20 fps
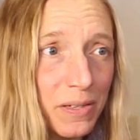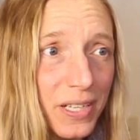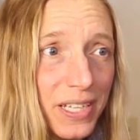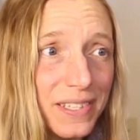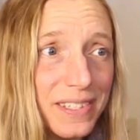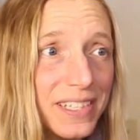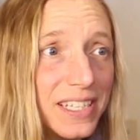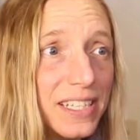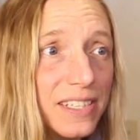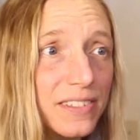
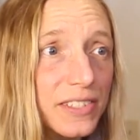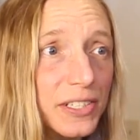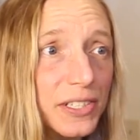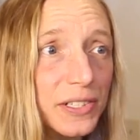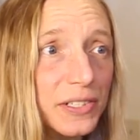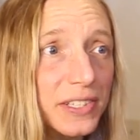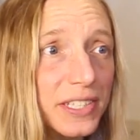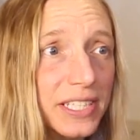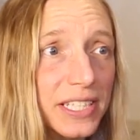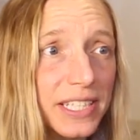it's
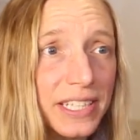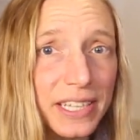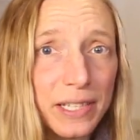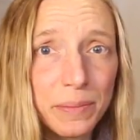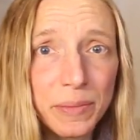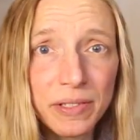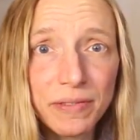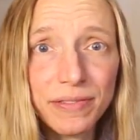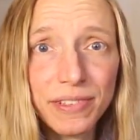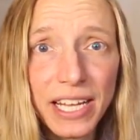easier than knitting
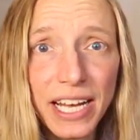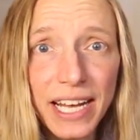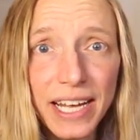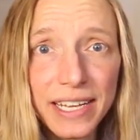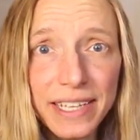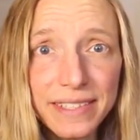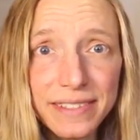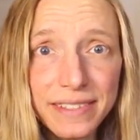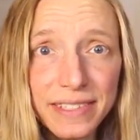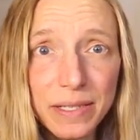them in the
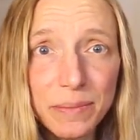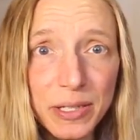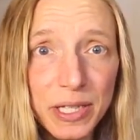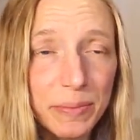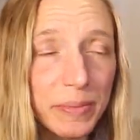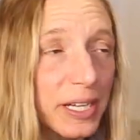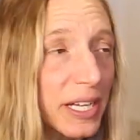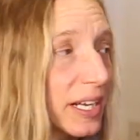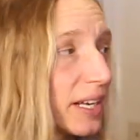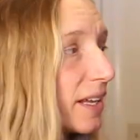flat and seaming
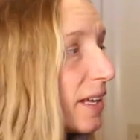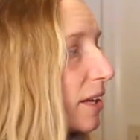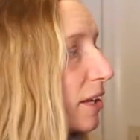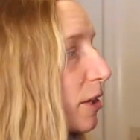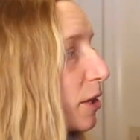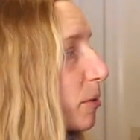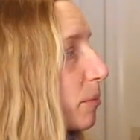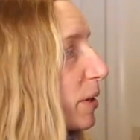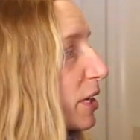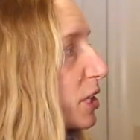them in,
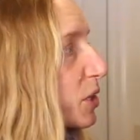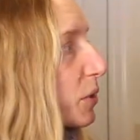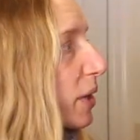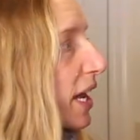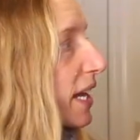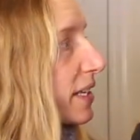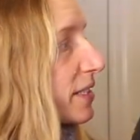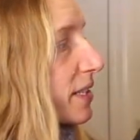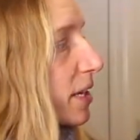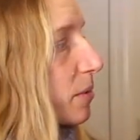but you
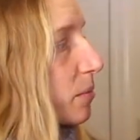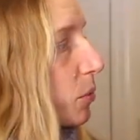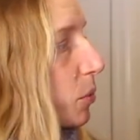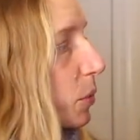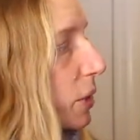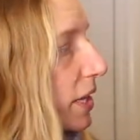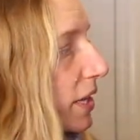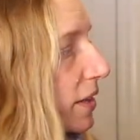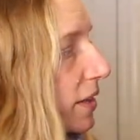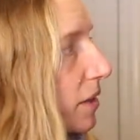end up
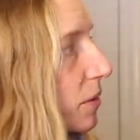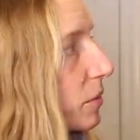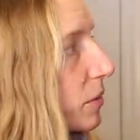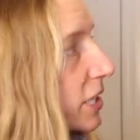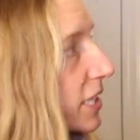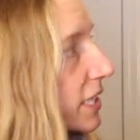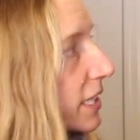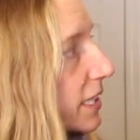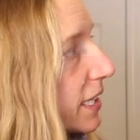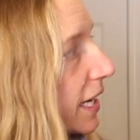with a
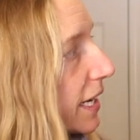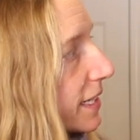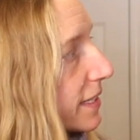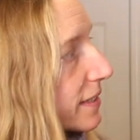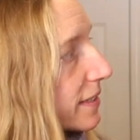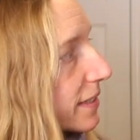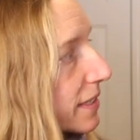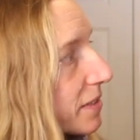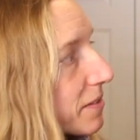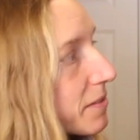really
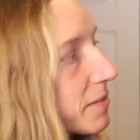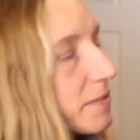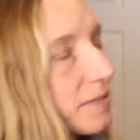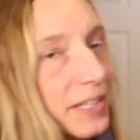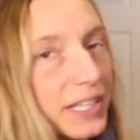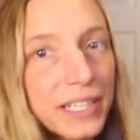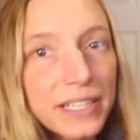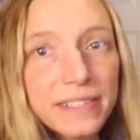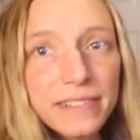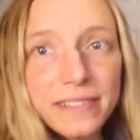nicely
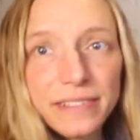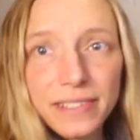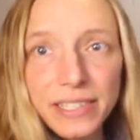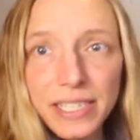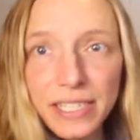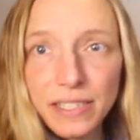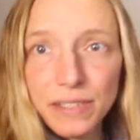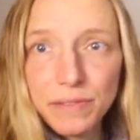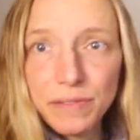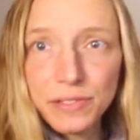fitted
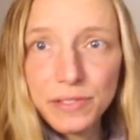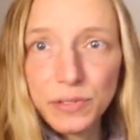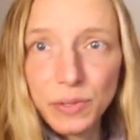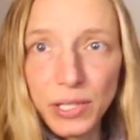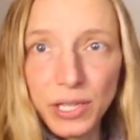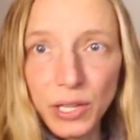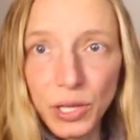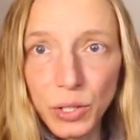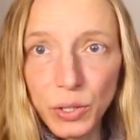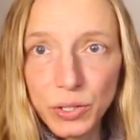sleeve, so
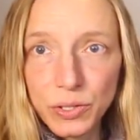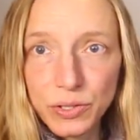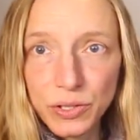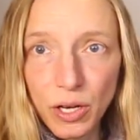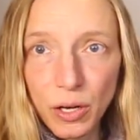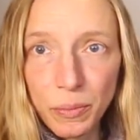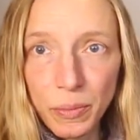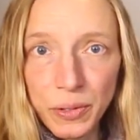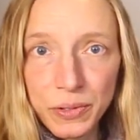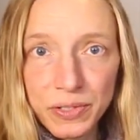it looks
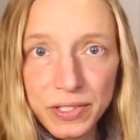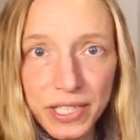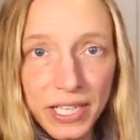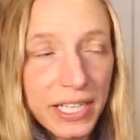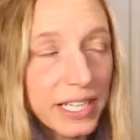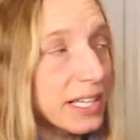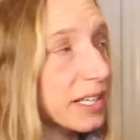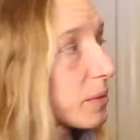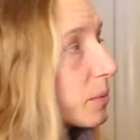almost like